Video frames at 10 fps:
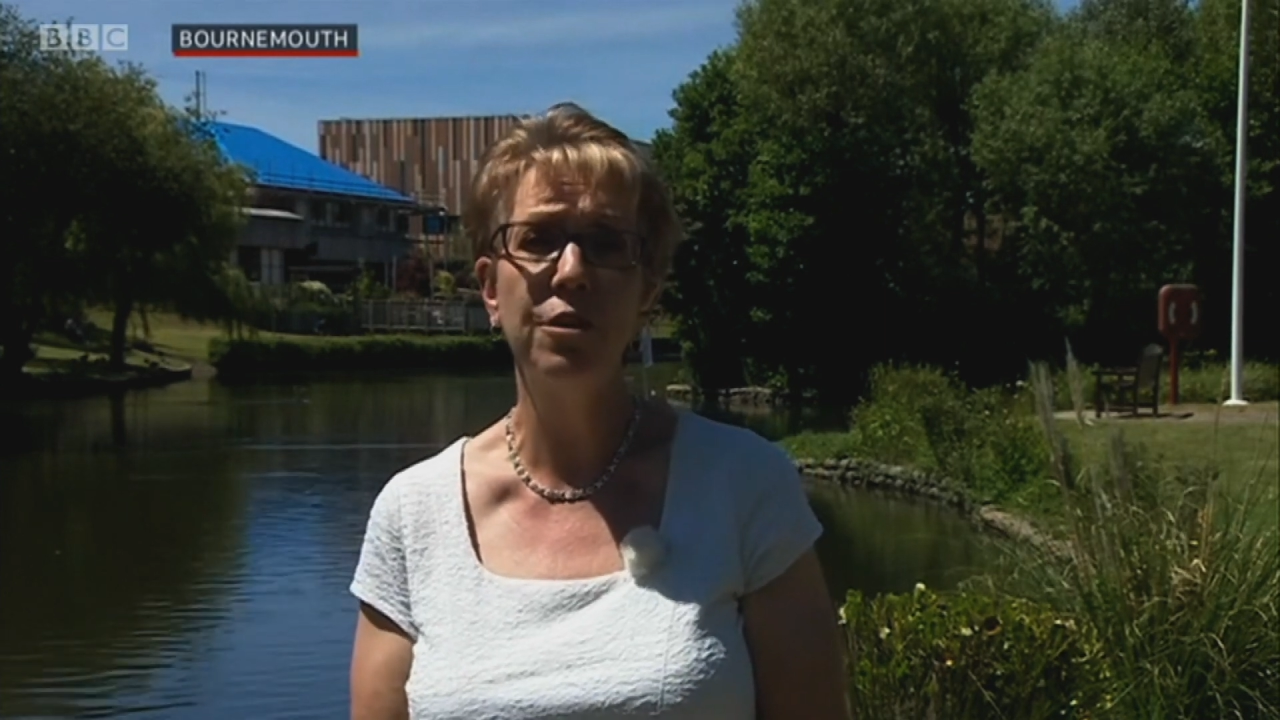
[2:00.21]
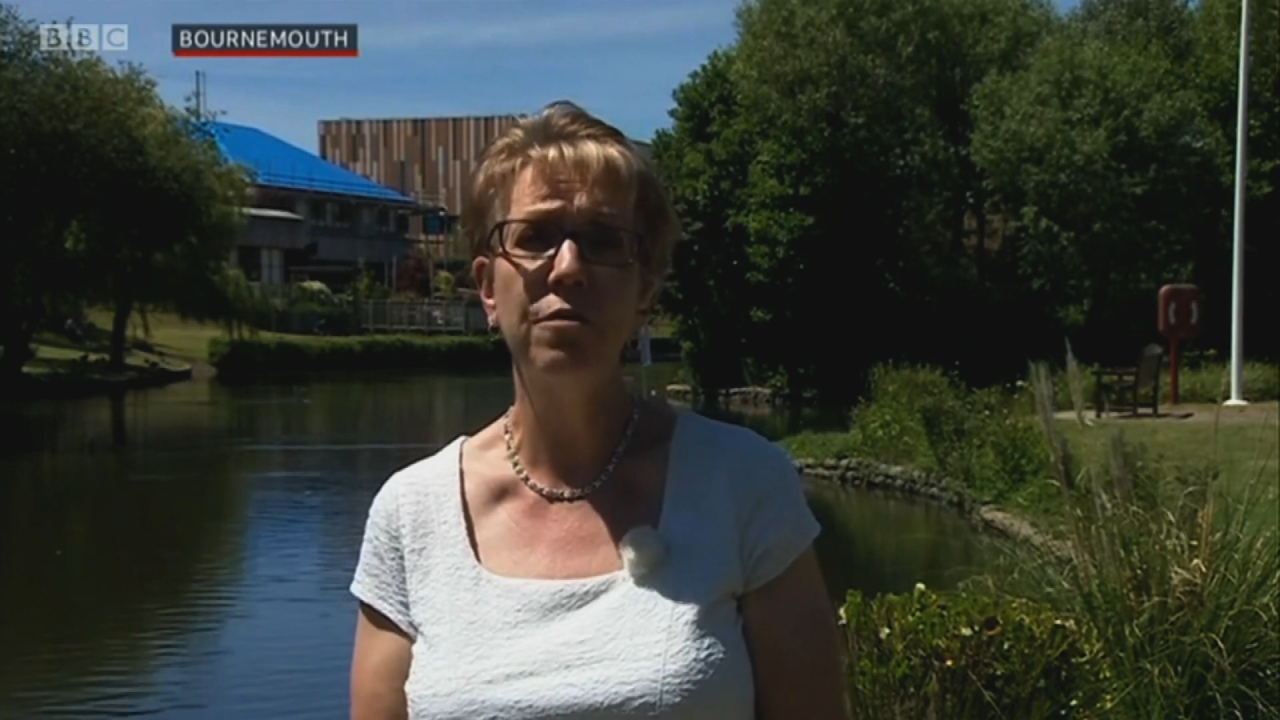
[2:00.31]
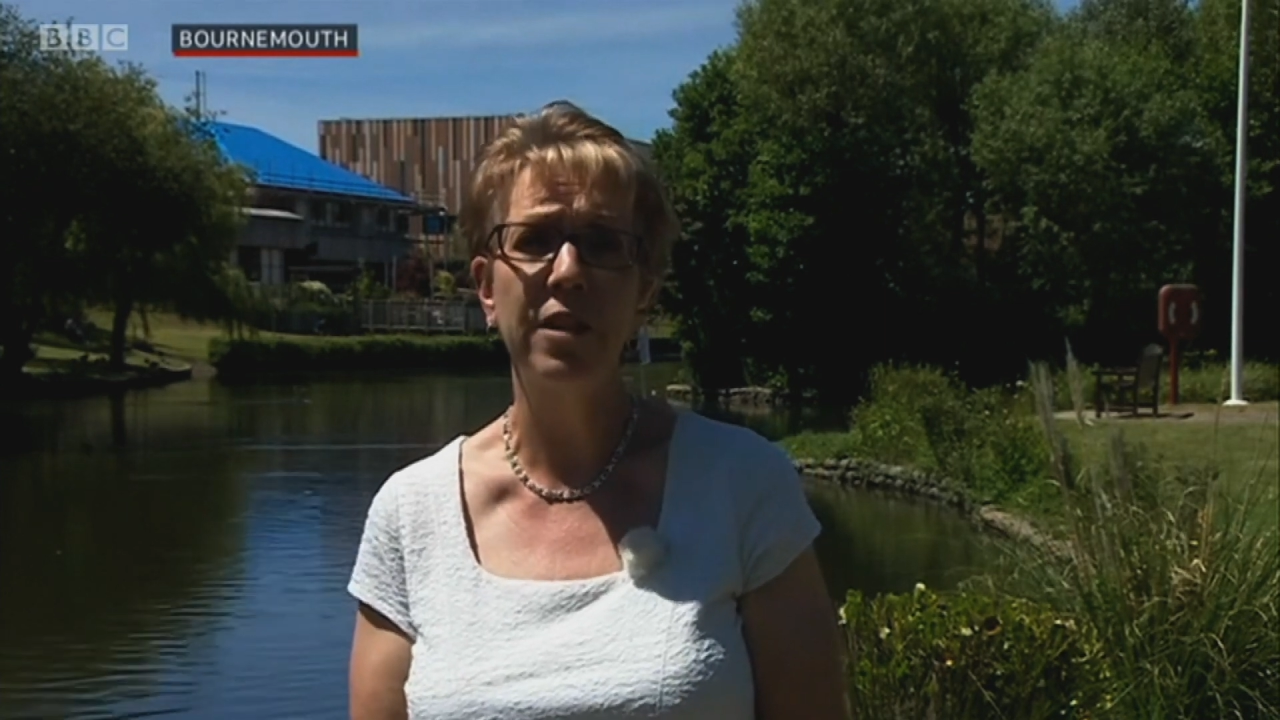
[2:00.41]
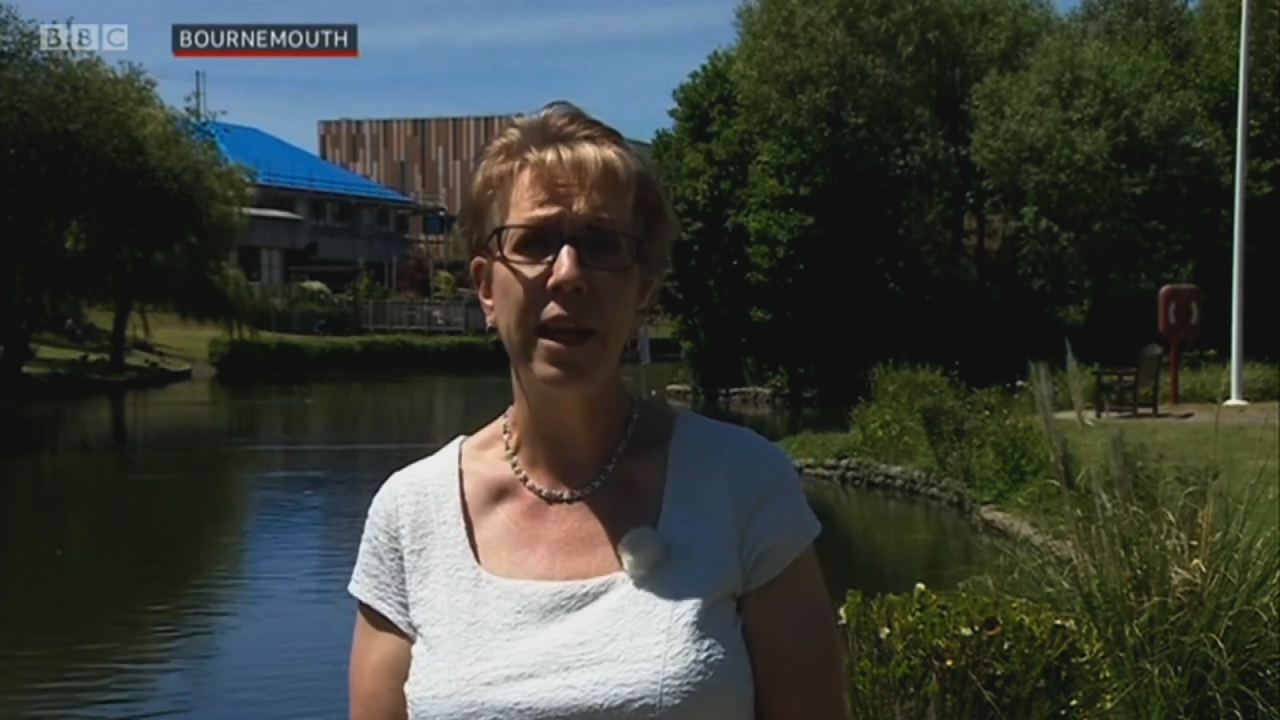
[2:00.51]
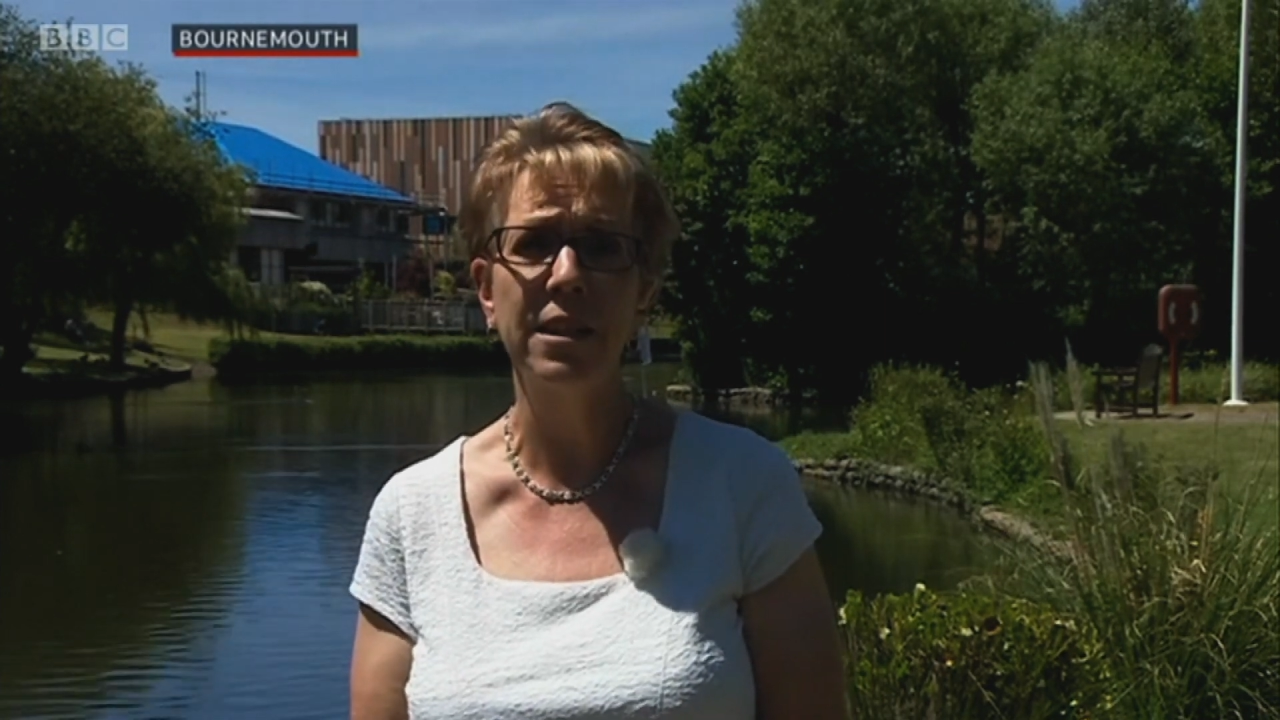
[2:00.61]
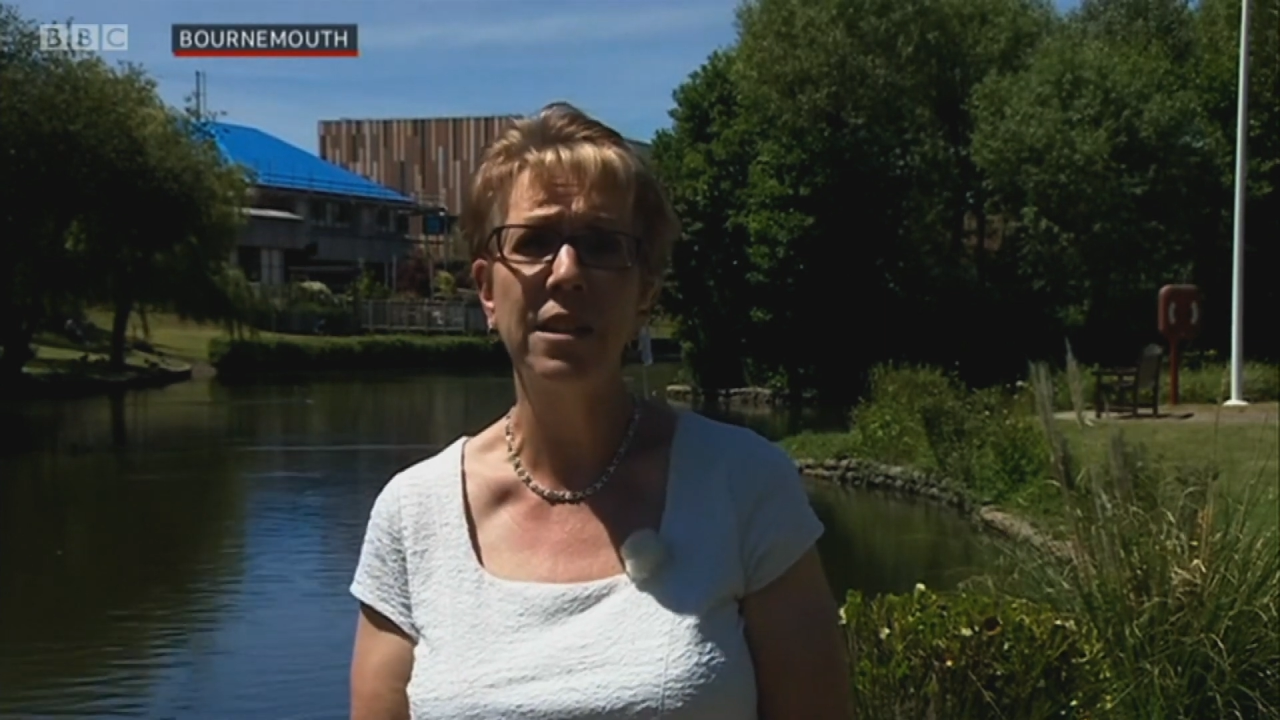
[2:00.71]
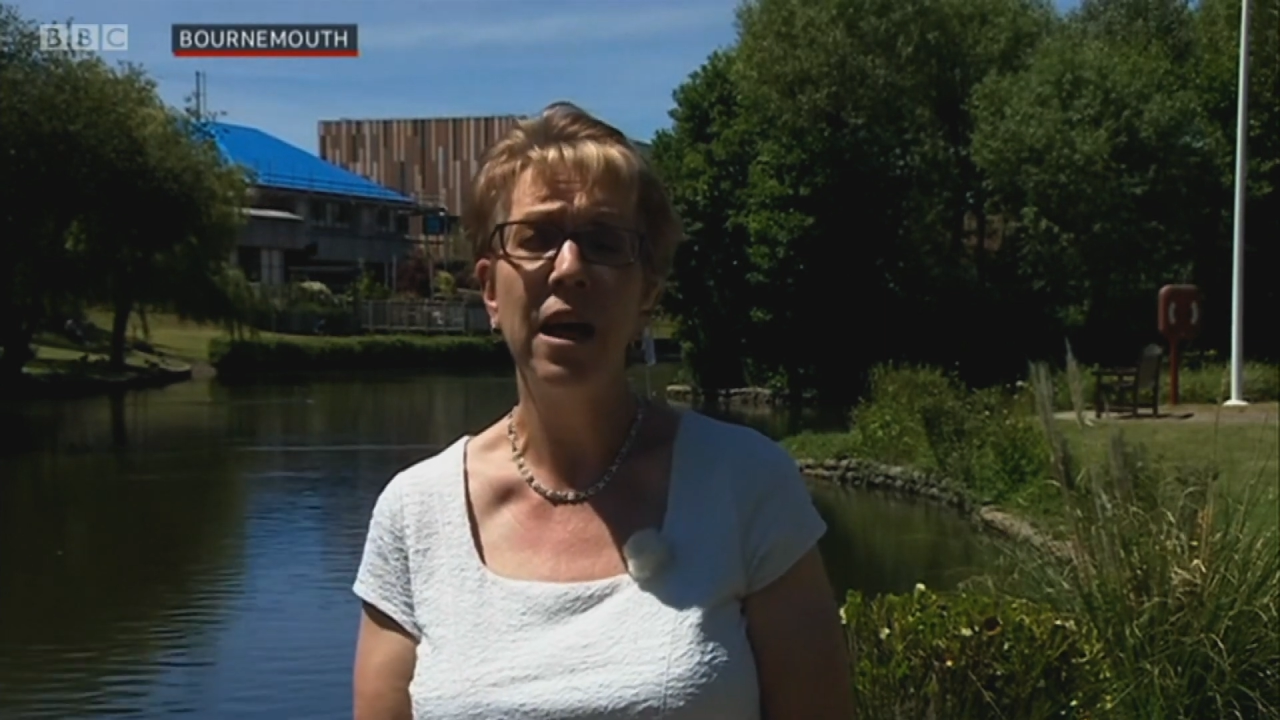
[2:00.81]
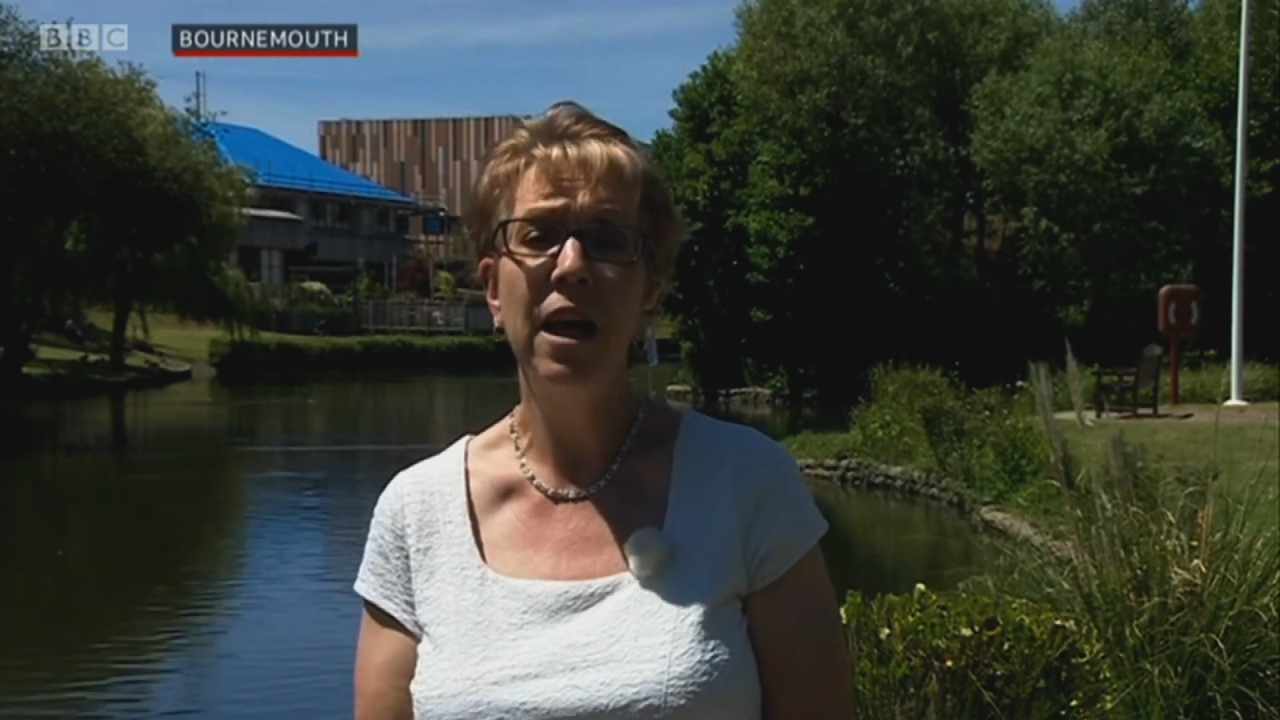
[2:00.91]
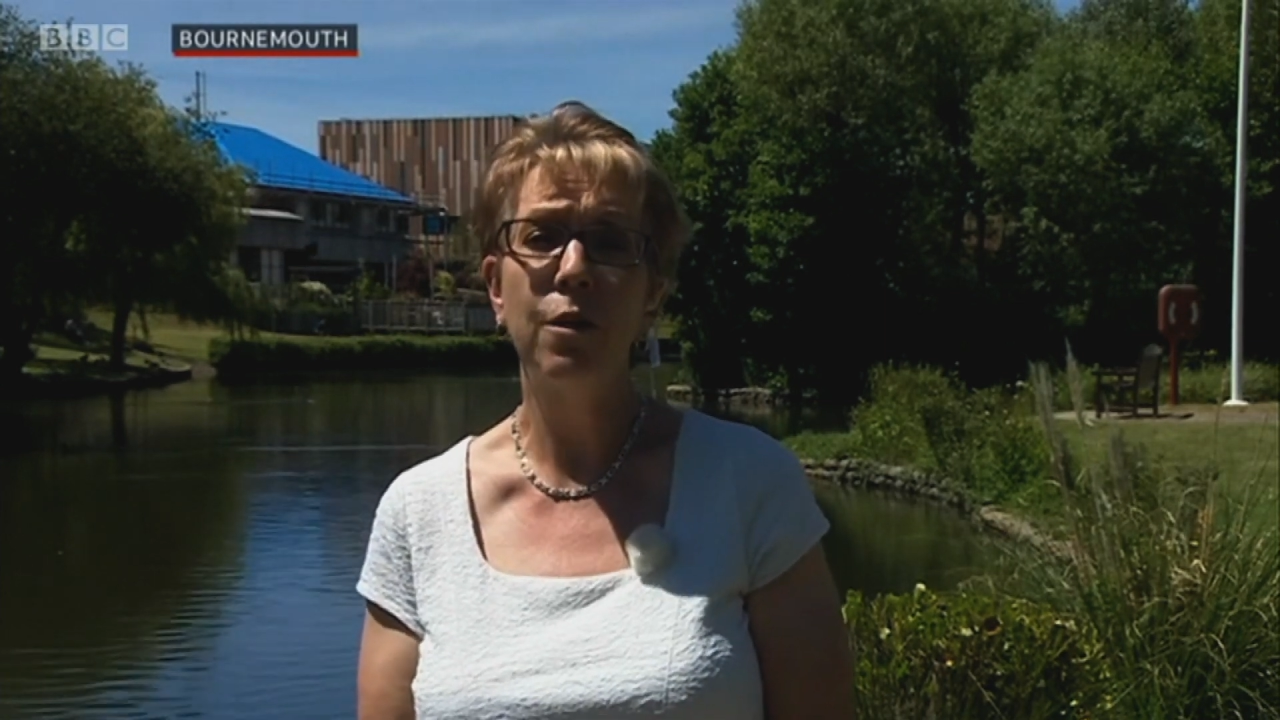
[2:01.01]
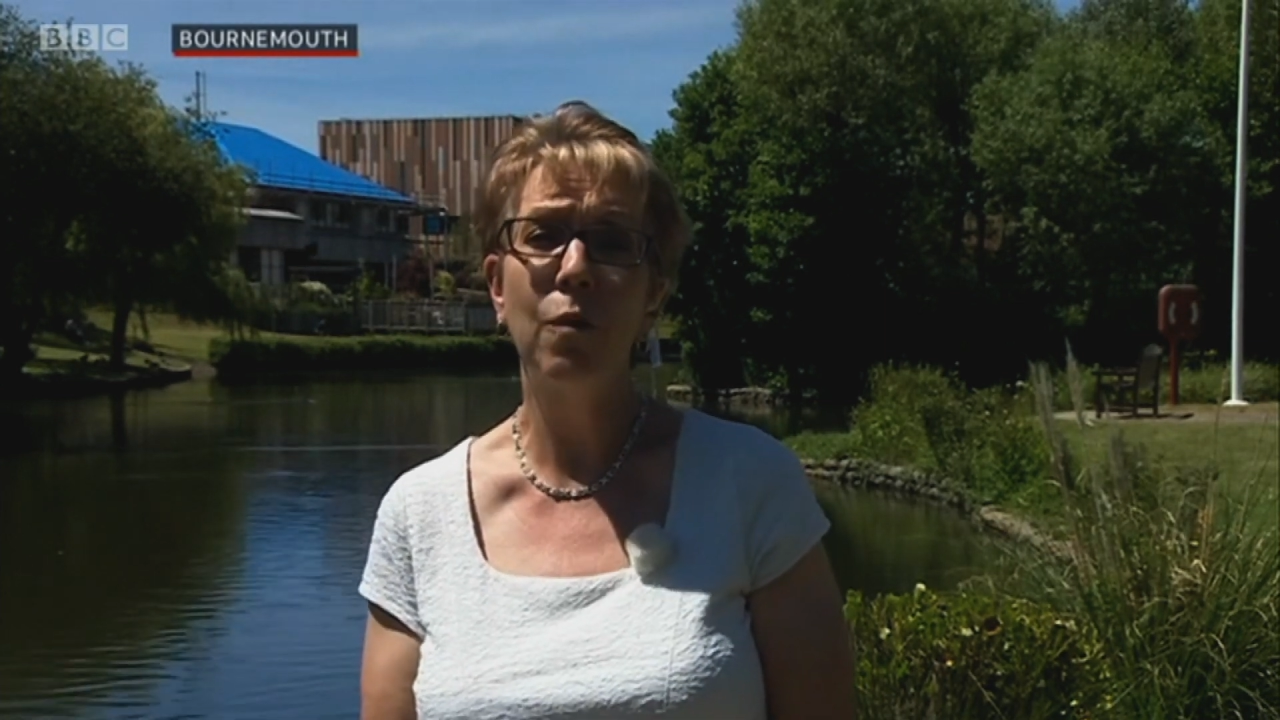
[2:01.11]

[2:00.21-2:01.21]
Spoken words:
do things